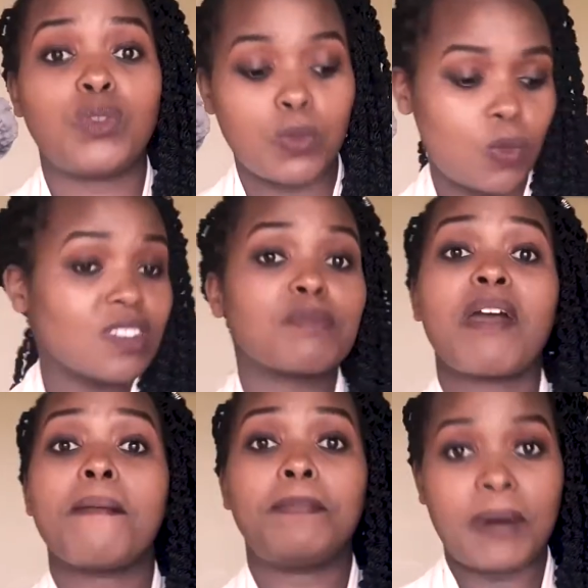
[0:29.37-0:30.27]
What's
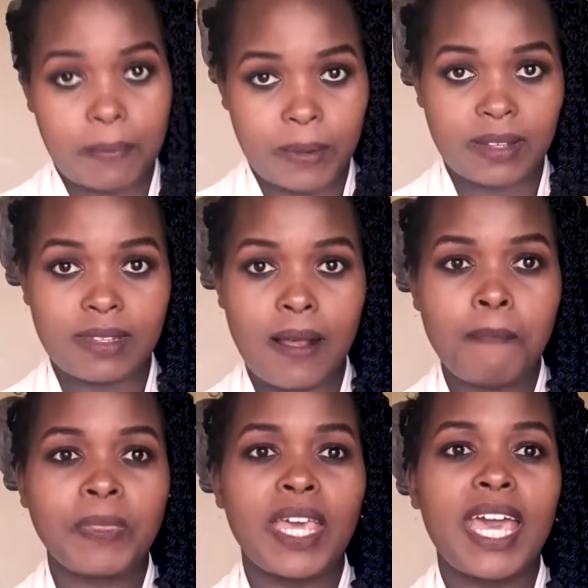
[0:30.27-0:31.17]
my purpose?
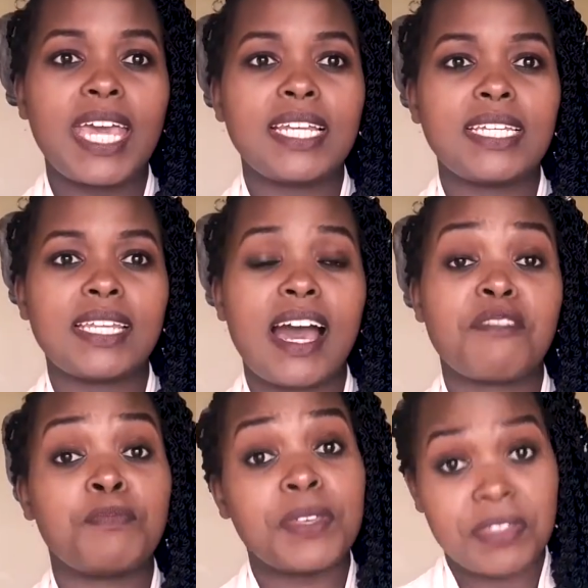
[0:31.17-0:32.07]
And
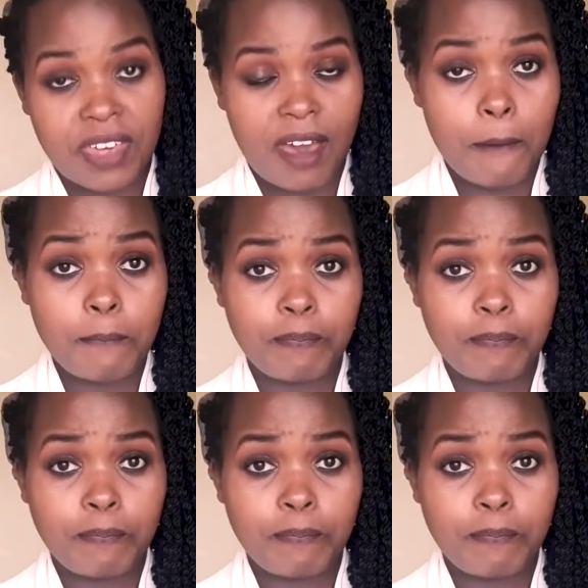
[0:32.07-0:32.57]
I've been there.